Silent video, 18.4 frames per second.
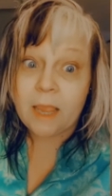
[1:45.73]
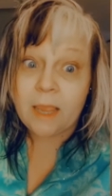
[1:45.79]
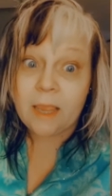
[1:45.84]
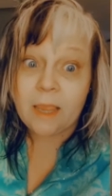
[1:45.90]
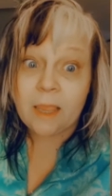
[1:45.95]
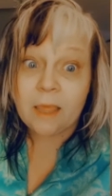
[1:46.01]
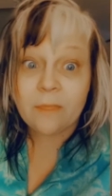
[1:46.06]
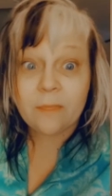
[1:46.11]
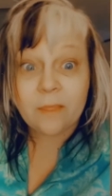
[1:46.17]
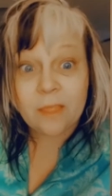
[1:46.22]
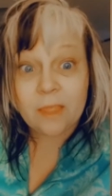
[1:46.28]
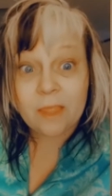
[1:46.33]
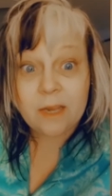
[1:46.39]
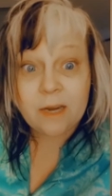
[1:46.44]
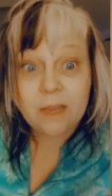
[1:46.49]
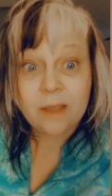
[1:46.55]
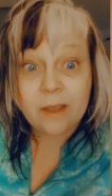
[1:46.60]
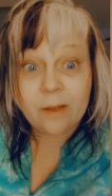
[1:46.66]
And the
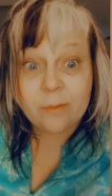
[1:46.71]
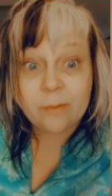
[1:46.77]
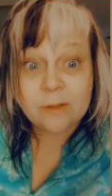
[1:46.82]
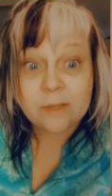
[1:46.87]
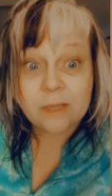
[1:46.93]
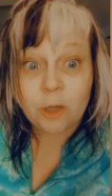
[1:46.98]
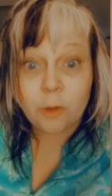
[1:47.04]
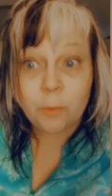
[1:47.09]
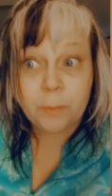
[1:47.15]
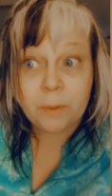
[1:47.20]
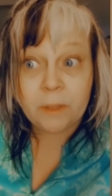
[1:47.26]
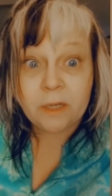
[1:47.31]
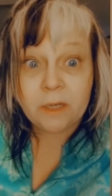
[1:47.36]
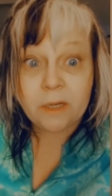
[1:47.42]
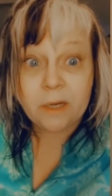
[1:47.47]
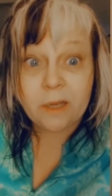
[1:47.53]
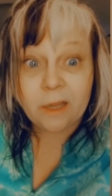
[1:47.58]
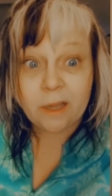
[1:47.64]
lady I was
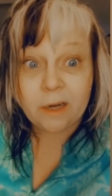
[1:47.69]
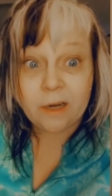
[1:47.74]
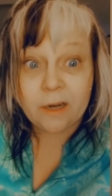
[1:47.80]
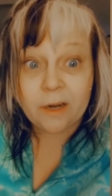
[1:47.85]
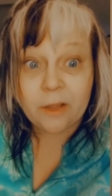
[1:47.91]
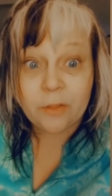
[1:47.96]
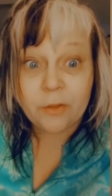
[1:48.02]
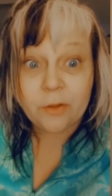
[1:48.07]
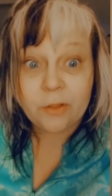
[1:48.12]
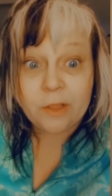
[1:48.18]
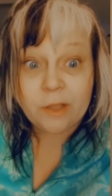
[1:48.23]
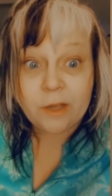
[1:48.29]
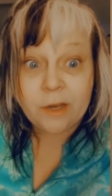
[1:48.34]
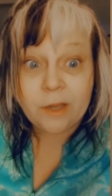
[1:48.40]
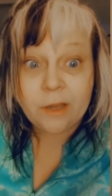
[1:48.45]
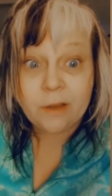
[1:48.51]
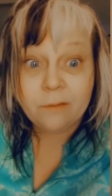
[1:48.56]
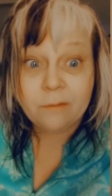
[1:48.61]
helping and another
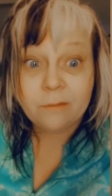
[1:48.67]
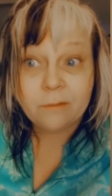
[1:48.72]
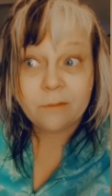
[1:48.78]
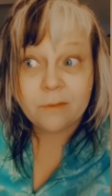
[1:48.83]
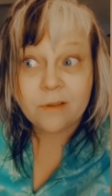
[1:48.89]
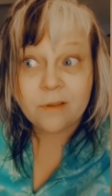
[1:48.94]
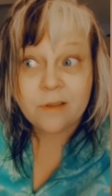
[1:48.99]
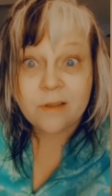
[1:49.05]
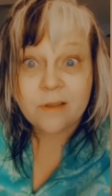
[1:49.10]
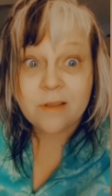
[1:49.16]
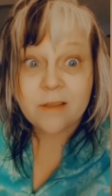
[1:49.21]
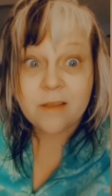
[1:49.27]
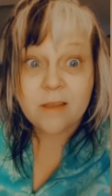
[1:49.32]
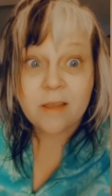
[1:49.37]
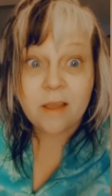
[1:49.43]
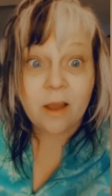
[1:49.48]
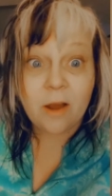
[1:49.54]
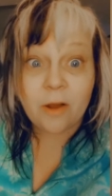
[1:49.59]
lady
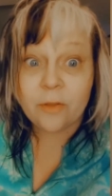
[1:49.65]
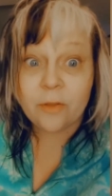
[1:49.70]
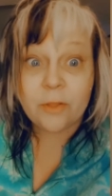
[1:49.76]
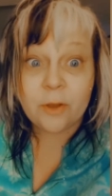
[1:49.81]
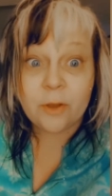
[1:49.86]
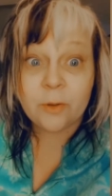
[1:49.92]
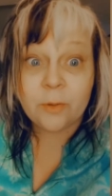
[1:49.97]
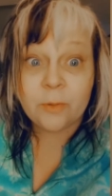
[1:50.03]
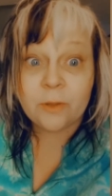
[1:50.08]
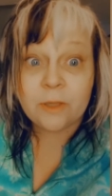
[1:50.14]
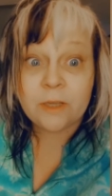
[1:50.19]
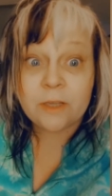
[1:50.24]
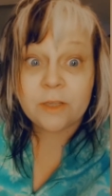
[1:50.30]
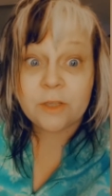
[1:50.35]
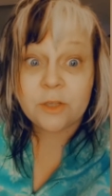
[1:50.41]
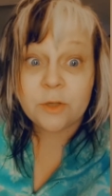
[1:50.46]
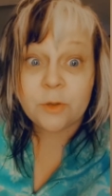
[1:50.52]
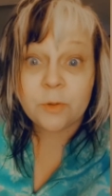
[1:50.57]
are the only
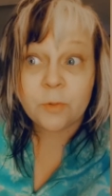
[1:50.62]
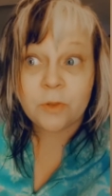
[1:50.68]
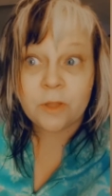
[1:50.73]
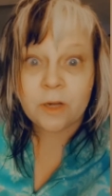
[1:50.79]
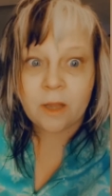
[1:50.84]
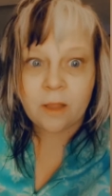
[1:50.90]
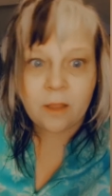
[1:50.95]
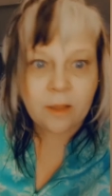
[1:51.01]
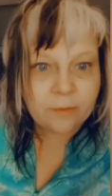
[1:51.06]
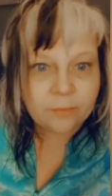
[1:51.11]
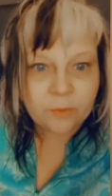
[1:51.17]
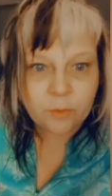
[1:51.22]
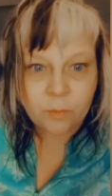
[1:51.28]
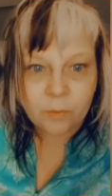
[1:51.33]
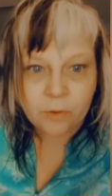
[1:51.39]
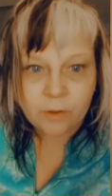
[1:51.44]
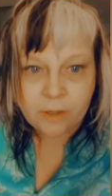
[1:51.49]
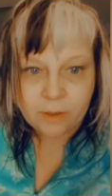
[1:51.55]
two that I'll have to
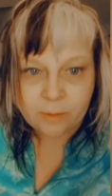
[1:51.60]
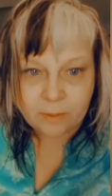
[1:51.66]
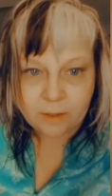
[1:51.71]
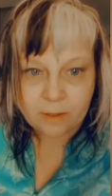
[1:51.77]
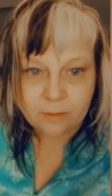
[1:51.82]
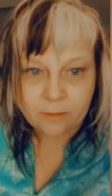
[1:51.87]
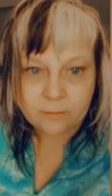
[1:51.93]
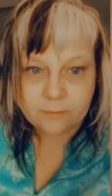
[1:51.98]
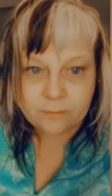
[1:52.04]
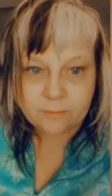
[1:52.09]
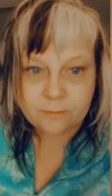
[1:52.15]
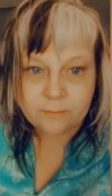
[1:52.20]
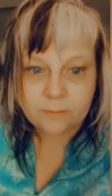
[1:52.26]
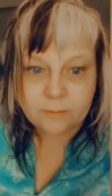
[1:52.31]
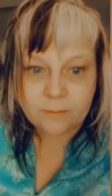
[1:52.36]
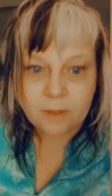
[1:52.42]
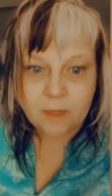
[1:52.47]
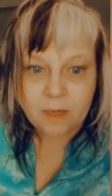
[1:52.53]
worry about.
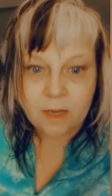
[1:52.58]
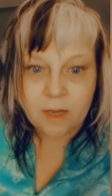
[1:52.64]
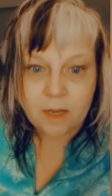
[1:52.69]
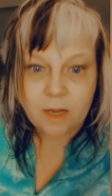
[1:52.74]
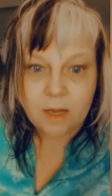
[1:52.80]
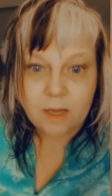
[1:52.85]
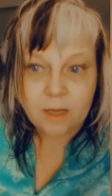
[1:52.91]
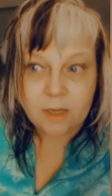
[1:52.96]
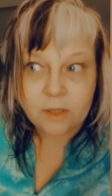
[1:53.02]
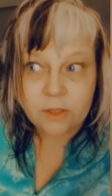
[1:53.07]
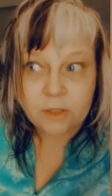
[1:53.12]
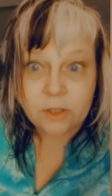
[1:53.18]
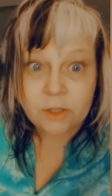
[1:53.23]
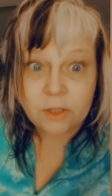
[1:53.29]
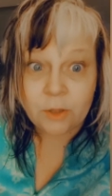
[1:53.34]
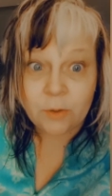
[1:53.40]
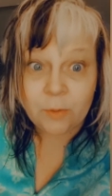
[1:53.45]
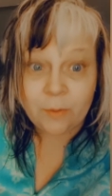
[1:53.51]

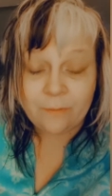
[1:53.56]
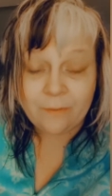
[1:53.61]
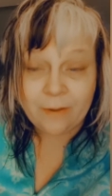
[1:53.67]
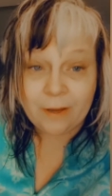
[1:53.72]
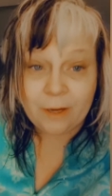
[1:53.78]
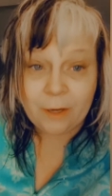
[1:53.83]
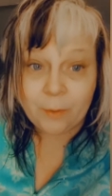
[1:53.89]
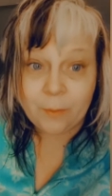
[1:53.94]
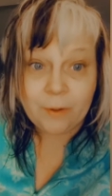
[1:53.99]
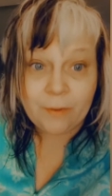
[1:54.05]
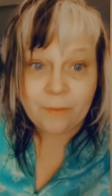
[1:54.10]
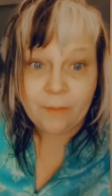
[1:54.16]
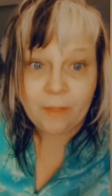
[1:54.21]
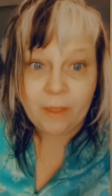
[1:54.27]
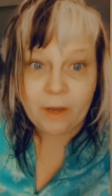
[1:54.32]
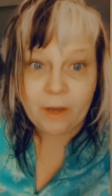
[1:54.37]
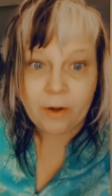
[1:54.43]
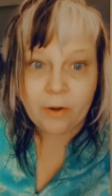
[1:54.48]
So if I go in
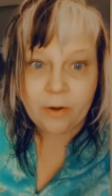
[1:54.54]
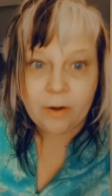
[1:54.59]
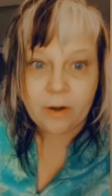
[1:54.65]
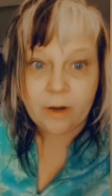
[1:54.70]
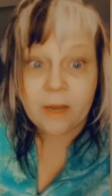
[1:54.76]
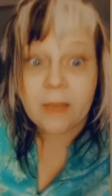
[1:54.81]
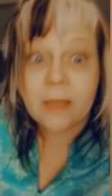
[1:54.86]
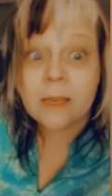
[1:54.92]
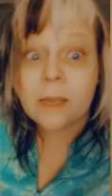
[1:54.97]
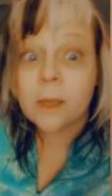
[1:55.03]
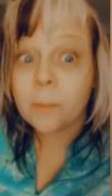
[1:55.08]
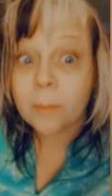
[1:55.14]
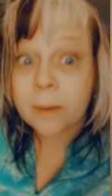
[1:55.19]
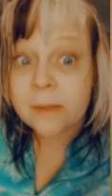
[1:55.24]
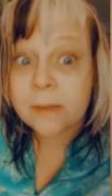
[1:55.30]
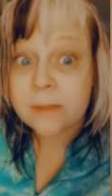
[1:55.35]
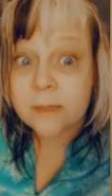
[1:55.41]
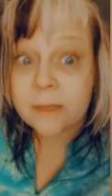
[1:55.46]
there and get
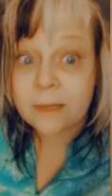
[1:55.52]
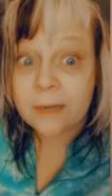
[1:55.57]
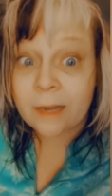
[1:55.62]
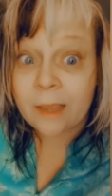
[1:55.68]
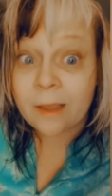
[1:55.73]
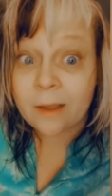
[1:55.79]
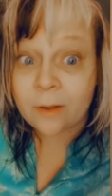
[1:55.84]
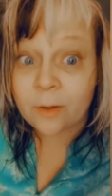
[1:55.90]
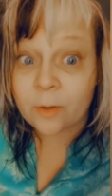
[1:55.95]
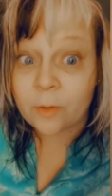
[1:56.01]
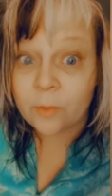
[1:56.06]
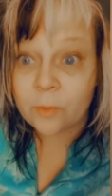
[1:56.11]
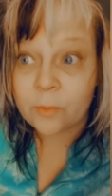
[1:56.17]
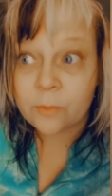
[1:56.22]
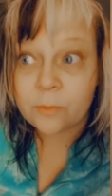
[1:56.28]
my seat now,